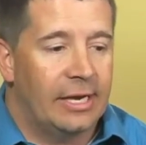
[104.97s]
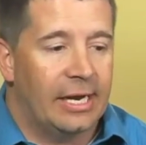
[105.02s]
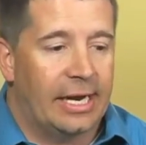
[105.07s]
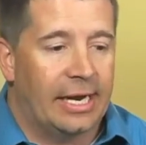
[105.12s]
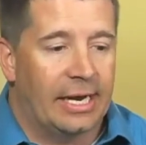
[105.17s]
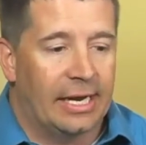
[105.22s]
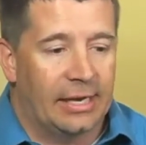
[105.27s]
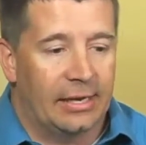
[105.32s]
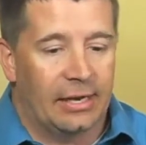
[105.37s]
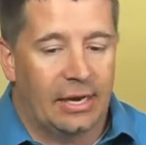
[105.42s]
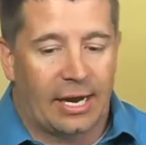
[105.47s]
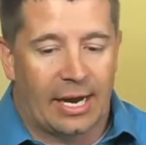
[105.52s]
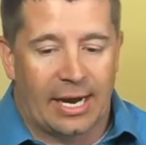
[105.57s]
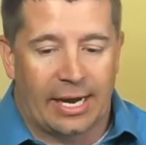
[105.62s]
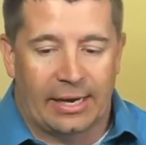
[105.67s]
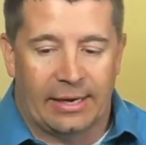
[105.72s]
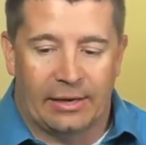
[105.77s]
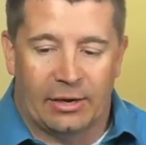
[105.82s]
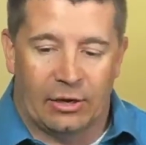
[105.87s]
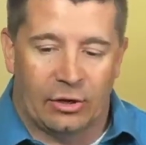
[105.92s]
And
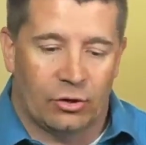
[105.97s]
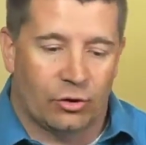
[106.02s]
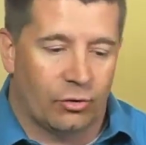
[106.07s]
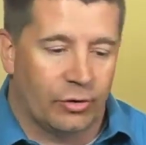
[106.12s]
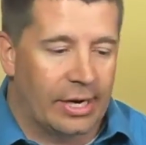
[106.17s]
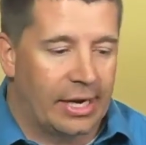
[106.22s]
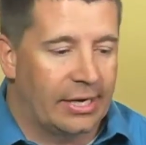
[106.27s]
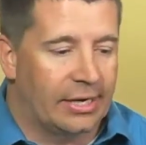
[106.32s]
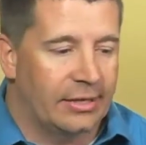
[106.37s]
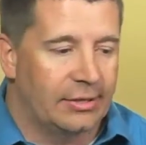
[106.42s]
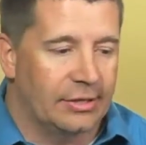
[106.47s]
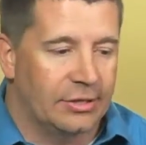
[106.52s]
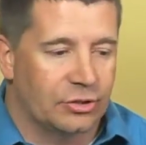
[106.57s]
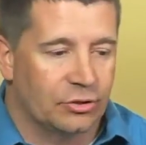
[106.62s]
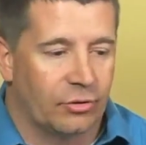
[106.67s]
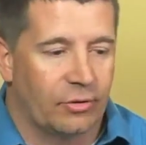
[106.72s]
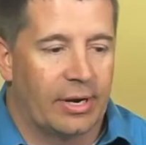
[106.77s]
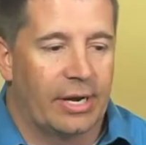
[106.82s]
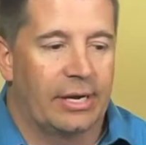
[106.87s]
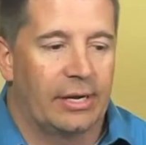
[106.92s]
I created this
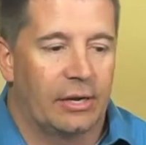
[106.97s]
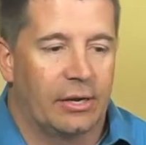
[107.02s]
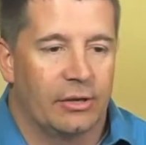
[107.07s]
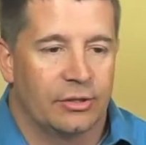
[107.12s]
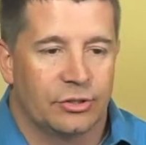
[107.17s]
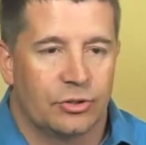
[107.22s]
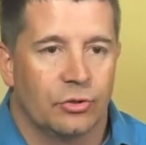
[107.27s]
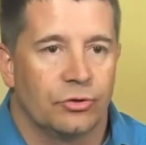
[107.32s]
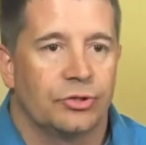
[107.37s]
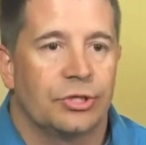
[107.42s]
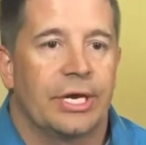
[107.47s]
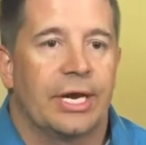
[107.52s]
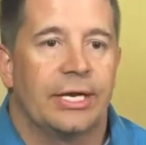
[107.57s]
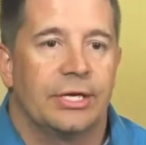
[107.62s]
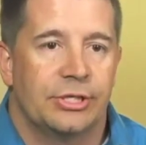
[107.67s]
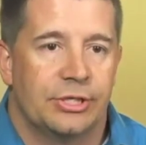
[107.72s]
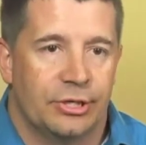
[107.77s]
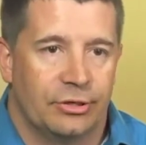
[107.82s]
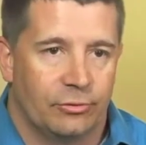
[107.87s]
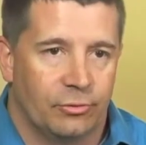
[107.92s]
great
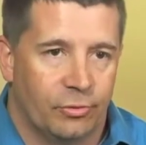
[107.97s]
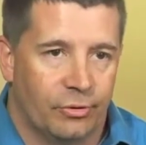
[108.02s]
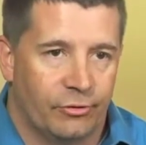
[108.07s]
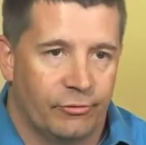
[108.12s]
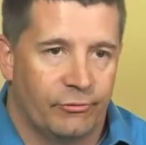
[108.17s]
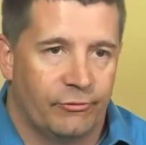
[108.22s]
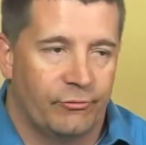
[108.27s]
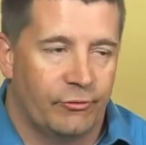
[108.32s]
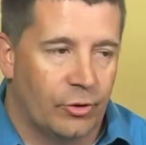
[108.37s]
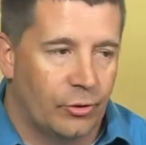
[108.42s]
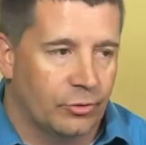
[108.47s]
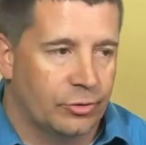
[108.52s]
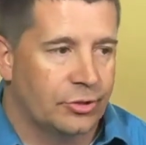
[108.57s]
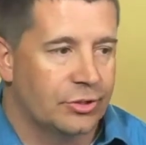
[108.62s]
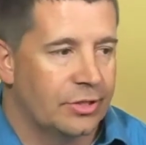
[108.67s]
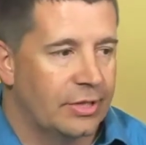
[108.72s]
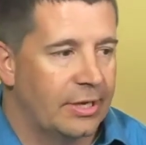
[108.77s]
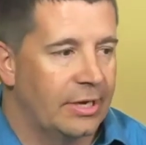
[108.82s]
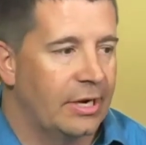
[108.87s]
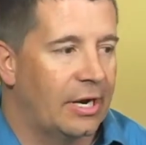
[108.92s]
association with
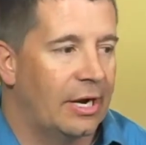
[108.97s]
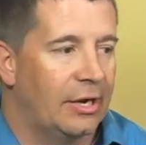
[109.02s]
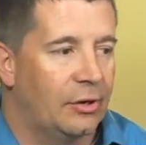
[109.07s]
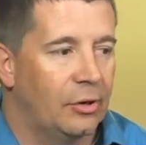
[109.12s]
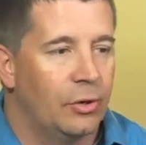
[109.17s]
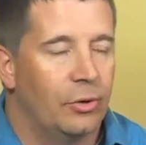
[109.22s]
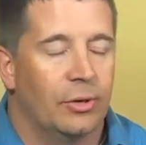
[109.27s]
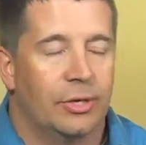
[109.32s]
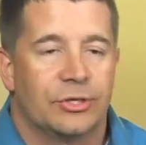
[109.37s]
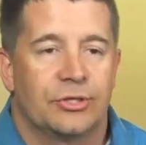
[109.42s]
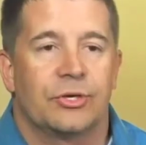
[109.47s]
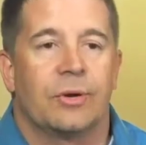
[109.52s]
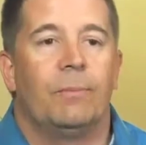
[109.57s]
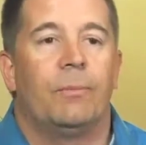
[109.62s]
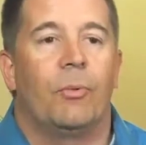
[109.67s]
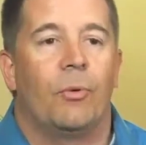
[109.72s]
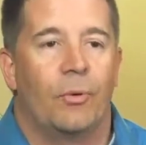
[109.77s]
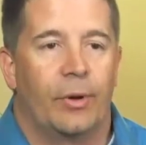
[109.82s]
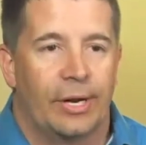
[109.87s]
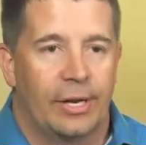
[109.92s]
folks that I knew at some
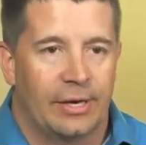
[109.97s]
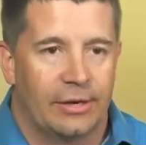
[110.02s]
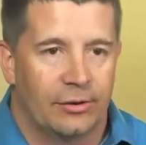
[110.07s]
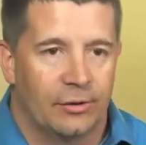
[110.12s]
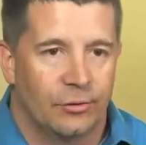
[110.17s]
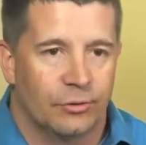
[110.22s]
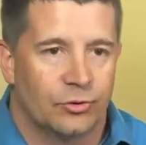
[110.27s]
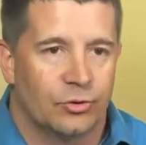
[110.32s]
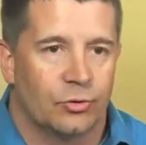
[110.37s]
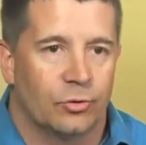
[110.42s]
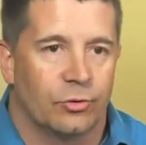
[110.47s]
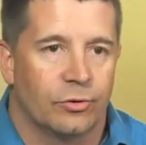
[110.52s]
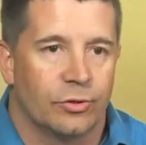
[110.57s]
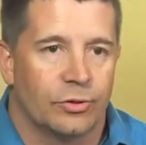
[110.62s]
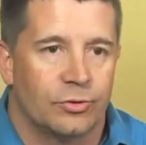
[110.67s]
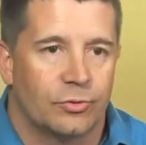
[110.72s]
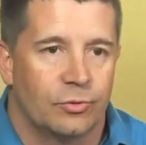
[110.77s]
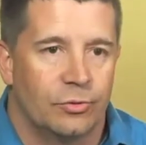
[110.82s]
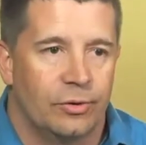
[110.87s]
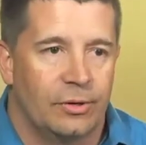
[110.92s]
point those
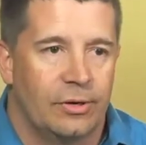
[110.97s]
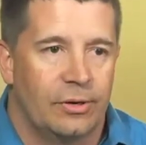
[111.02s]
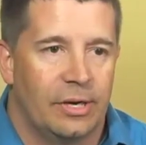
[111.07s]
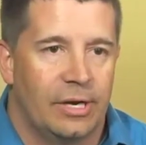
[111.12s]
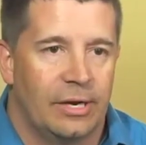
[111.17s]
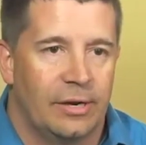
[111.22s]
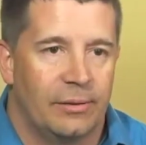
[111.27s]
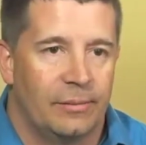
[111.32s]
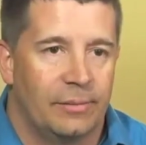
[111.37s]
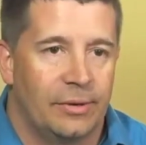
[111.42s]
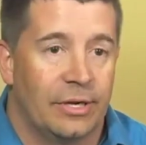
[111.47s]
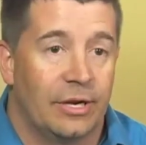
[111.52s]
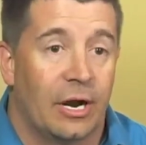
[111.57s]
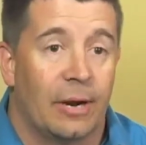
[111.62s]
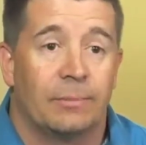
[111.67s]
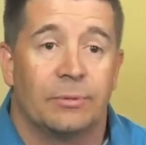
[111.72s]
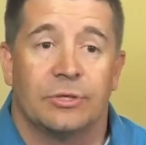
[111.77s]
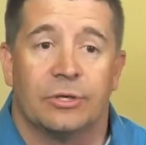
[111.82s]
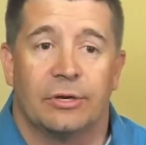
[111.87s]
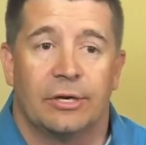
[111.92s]
doors would be an
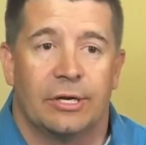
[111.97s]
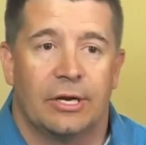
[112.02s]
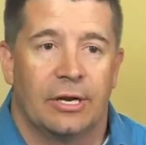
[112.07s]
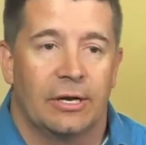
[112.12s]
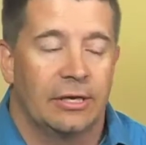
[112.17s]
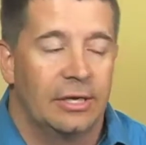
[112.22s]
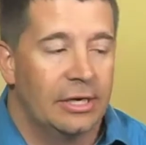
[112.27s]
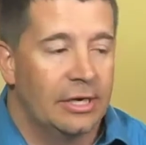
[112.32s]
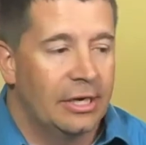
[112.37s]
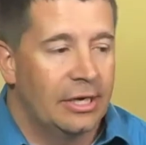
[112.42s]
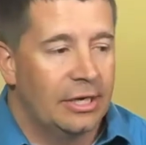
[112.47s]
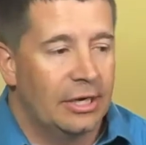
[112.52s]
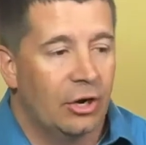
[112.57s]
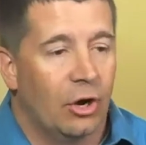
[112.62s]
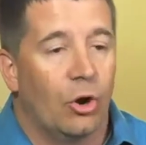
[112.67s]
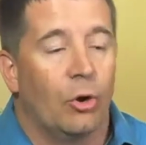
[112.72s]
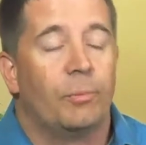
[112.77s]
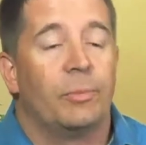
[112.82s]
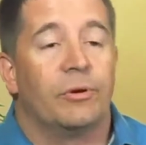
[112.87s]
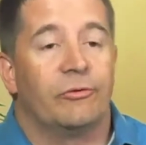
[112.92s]
opportunity to, you
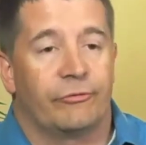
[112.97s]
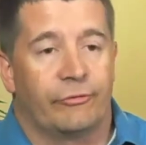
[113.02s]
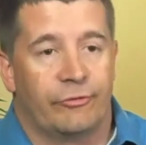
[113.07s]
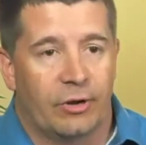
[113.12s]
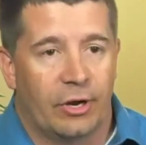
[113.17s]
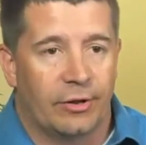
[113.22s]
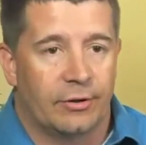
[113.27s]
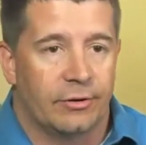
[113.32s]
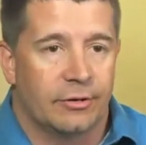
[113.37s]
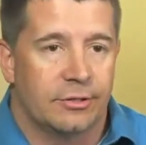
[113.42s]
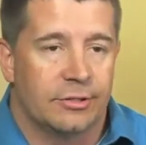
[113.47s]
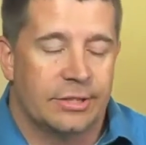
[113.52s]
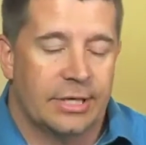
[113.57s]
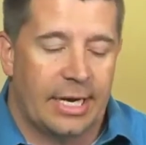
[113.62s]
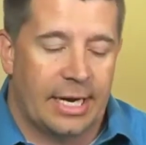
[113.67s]
know, open for others.